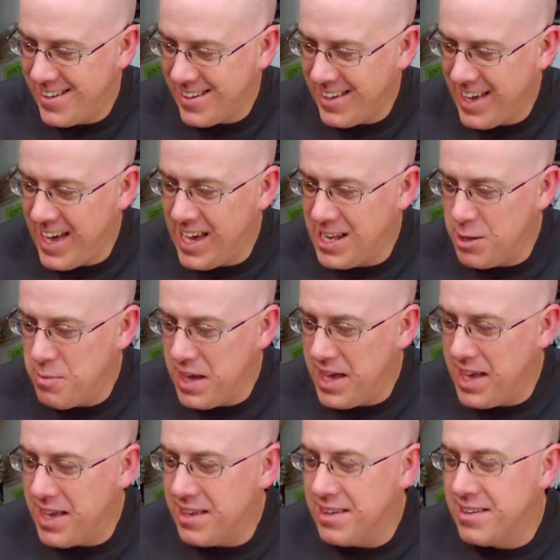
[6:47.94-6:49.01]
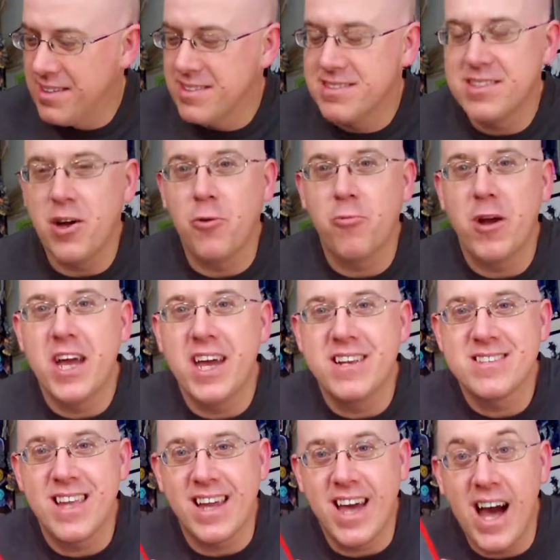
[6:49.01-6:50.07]
Candyman. It's all red.
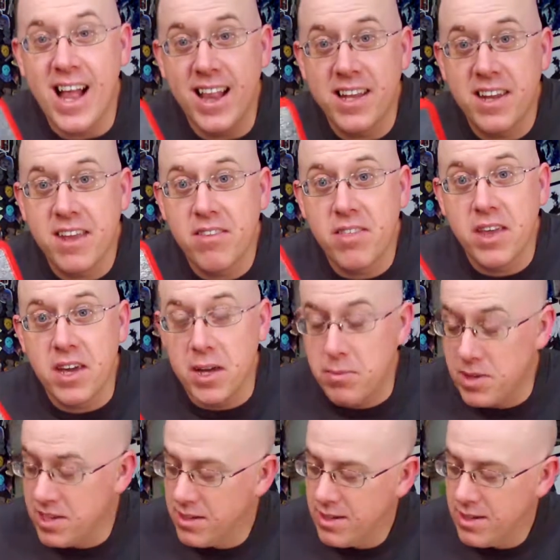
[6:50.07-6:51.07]
It's like holiday themed.